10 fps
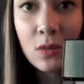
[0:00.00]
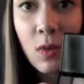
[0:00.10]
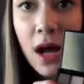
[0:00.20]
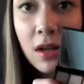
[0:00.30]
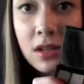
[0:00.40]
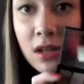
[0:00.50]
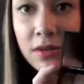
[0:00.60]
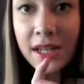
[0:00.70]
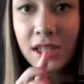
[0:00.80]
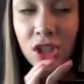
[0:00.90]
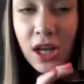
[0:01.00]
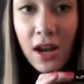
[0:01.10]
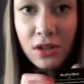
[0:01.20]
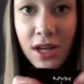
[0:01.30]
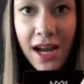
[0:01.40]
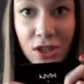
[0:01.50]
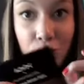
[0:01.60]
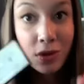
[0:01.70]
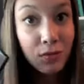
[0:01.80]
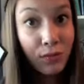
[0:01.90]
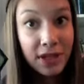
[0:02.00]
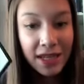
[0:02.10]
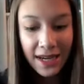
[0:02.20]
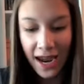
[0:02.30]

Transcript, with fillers: as well. So NYX shadows are actually really